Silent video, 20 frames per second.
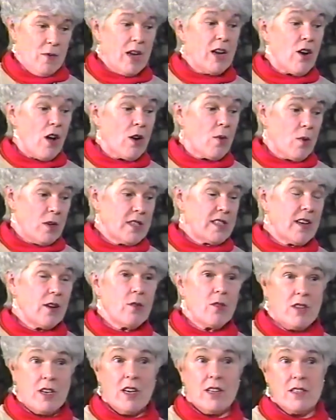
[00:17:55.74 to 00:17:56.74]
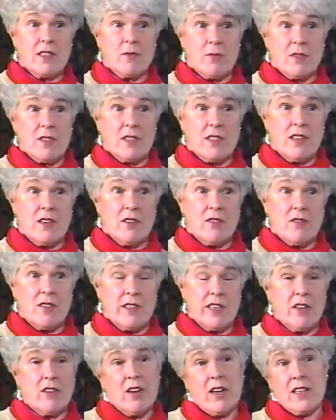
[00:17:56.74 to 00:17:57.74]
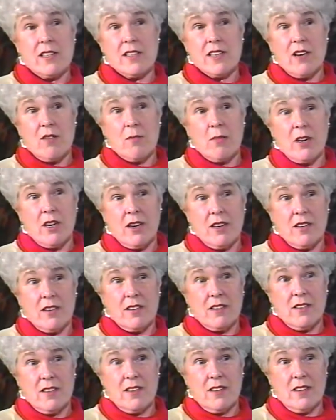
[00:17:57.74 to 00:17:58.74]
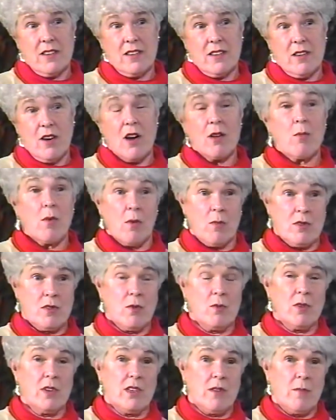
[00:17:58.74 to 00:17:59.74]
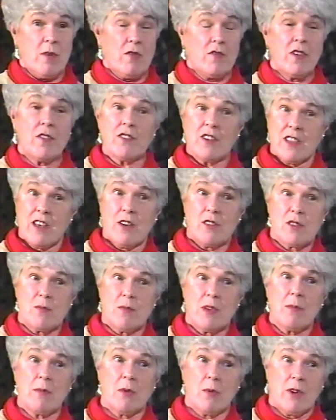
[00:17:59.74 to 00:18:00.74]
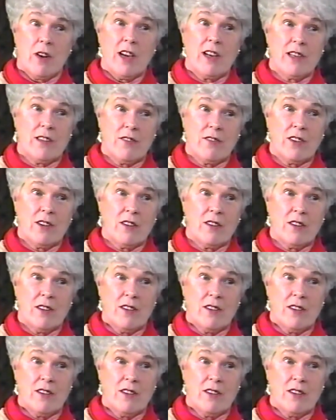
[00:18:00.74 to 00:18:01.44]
In Ottawa South, yes. It was near Lansdowne Park, and Ottawa was only about 50,000 people when I lived there.